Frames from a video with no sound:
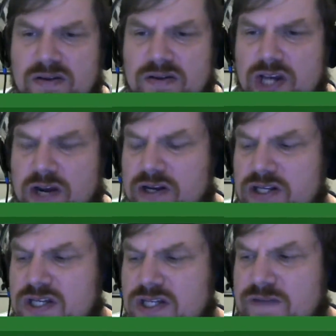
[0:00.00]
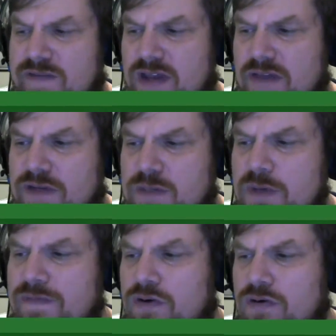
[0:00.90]
Jared, is if it's
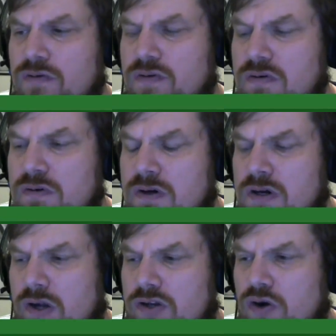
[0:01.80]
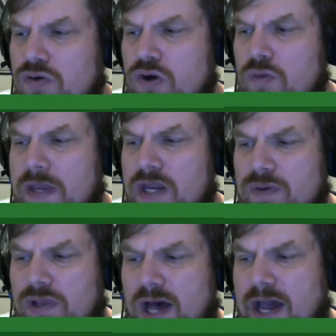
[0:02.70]
pivotal, don't make it
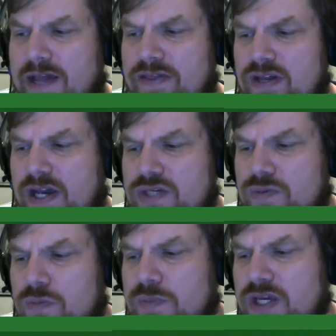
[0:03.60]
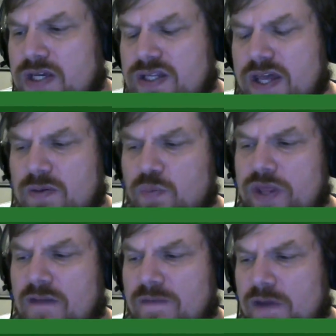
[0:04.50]
rely on the dice roll, because then
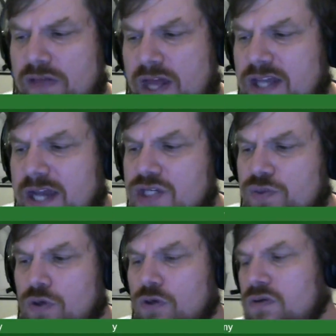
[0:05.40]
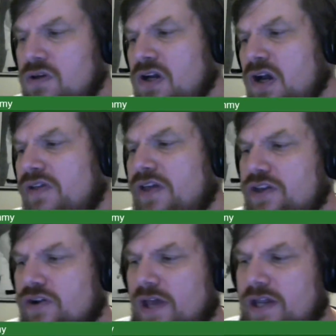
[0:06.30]
when they fail that dice roll, then
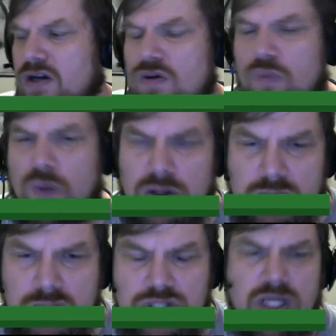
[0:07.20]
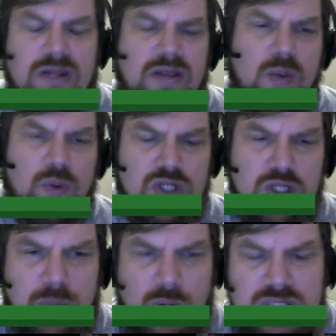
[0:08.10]
you're like, oh well, shit, they were
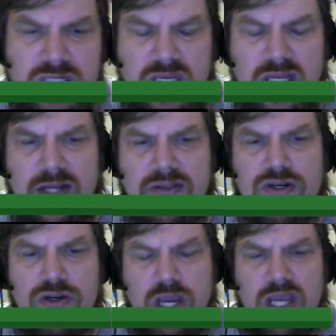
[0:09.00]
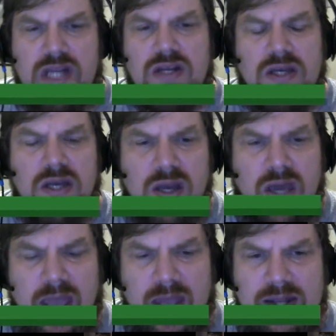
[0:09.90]
supposed to get on the train,
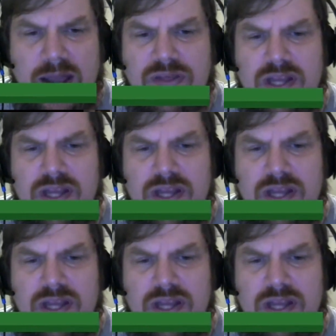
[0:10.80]
and now they